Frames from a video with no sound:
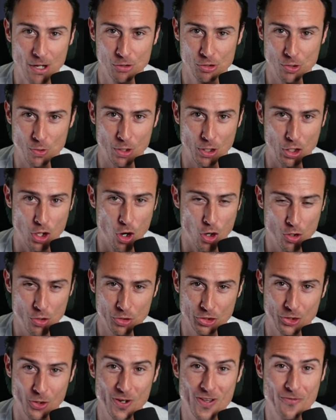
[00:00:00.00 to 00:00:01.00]
Arizona
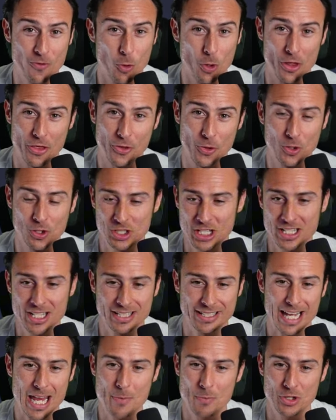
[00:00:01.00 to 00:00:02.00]
Cardinals 34-13.
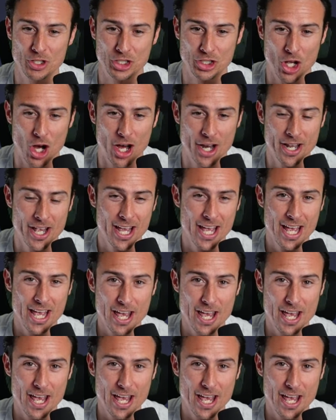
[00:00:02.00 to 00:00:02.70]
This game was done.